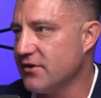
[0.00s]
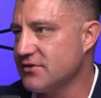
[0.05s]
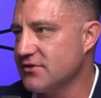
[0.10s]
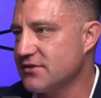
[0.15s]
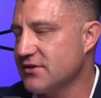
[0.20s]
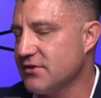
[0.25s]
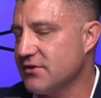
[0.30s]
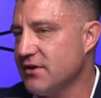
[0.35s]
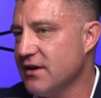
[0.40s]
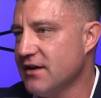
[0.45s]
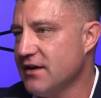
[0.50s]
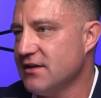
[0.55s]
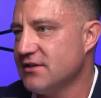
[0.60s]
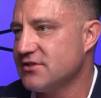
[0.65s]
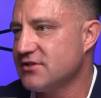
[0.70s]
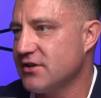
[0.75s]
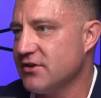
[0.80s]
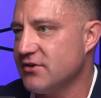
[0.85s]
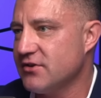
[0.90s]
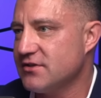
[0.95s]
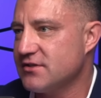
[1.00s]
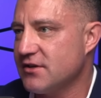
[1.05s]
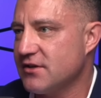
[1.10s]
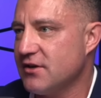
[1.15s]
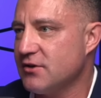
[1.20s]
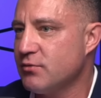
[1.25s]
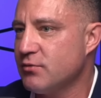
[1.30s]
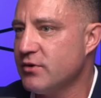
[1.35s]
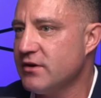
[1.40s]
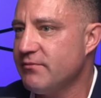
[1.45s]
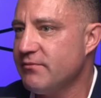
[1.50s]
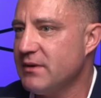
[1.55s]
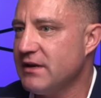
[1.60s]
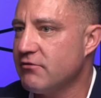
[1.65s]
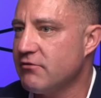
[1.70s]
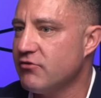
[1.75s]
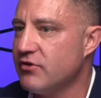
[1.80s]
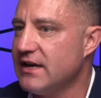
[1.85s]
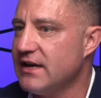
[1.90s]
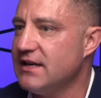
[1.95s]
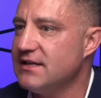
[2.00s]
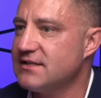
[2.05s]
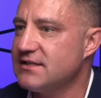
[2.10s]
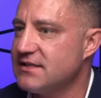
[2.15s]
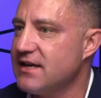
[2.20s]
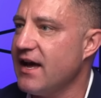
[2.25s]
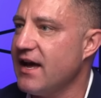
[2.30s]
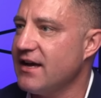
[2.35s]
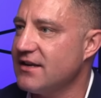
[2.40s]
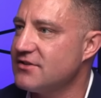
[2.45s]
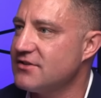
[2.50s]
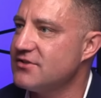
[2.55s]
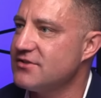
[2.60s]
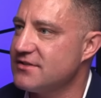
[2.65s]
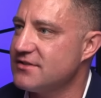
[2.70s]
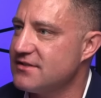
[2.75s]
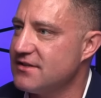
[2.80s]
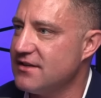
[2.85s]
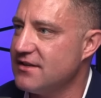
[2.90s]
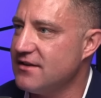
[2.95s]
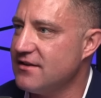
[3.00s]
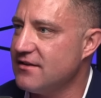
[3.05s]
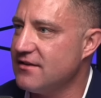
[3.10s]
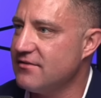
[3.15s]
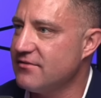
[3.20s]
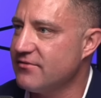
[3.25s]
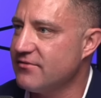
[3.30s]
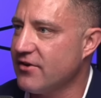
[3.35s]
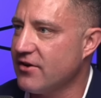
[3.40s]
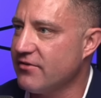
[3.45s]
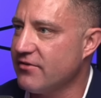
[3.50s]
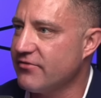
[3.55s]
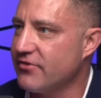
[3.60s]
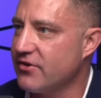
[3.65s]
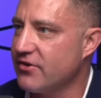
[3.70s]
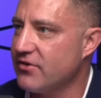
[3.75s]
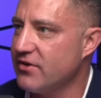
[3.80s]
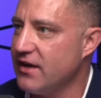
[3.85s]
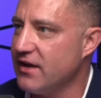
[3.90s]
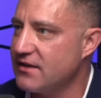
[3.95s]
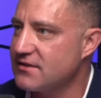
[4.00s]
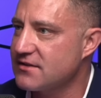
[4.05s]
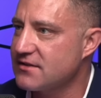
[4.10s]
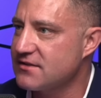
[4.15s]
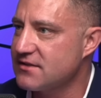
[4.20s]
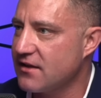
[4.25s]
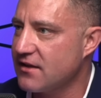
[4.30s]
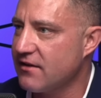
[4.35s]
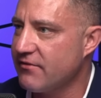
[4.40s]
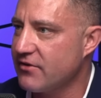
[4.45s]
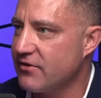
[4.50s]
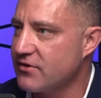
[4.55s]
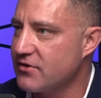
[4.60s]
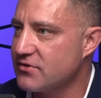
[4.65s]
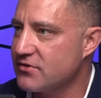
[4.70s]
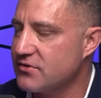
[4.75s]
So it would have been really sad to see Volvo exit South Africa,